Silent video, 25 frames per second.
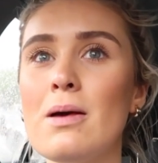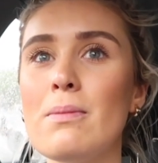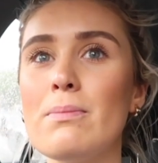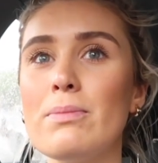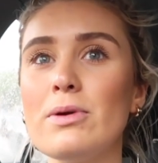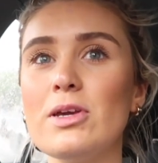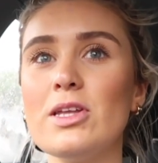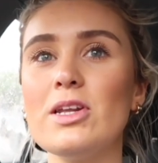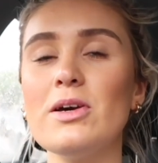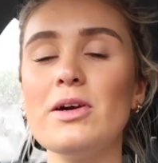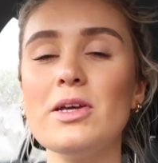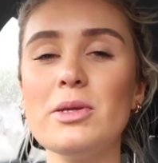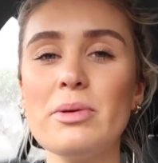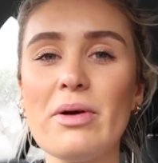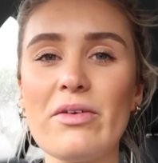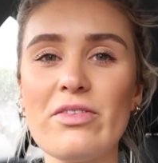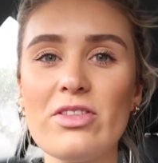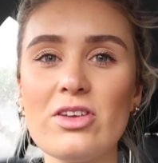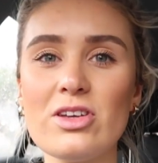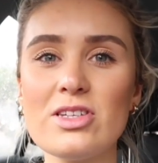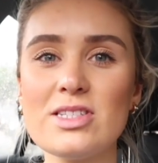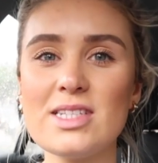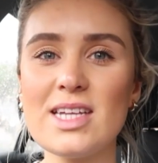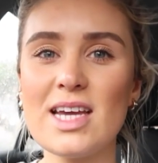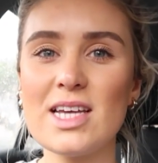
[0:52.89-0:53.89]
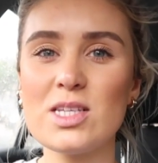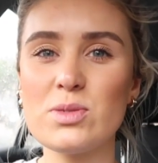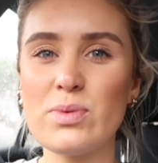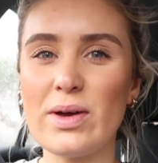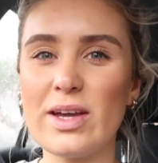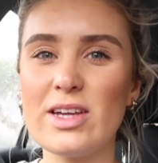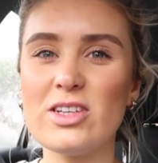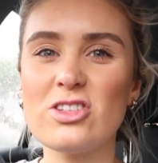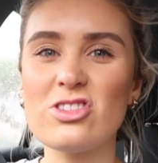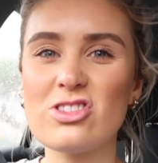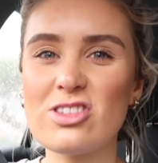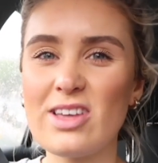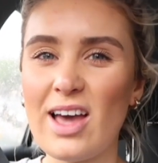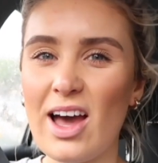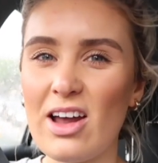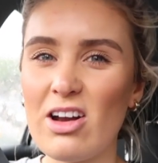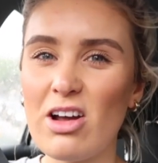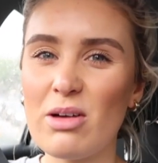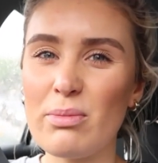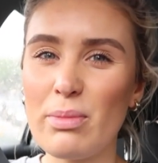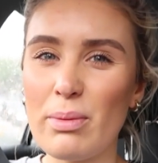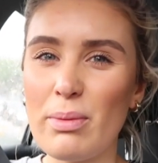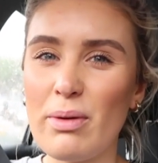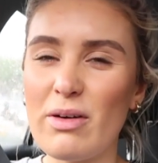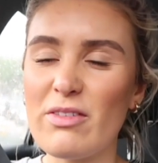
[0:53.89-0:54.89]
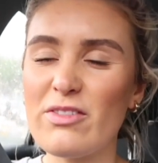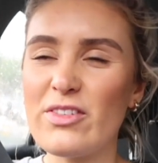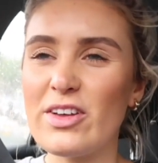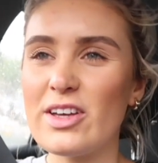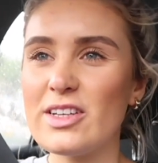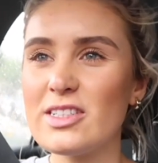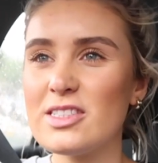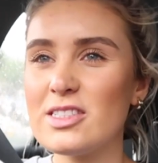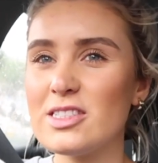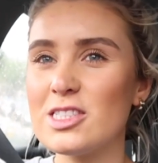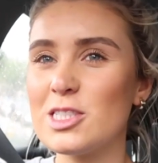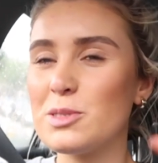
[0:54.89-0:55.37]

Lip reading: But you know when you have those days where you just cannot be bothered?